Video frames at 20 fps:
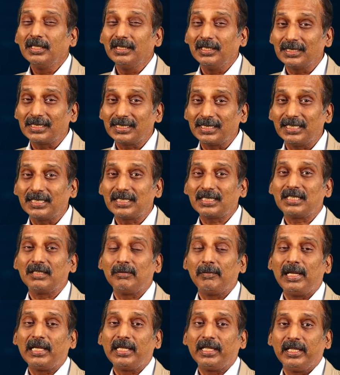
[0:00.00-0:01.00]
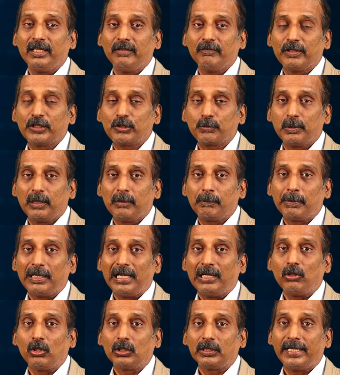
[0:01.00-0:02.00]
the systematic investment
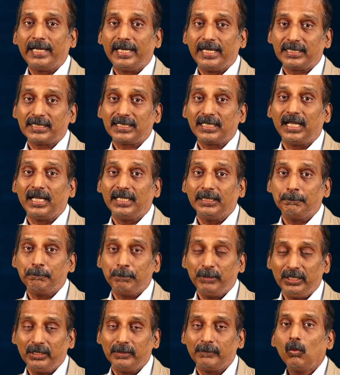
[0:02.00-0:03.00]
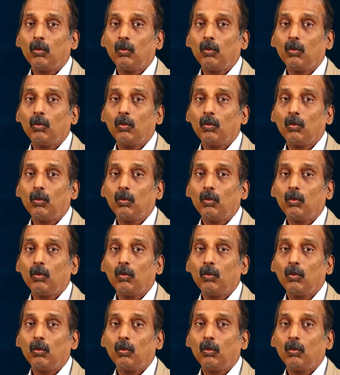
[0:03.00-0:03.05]
plan, or the SIP.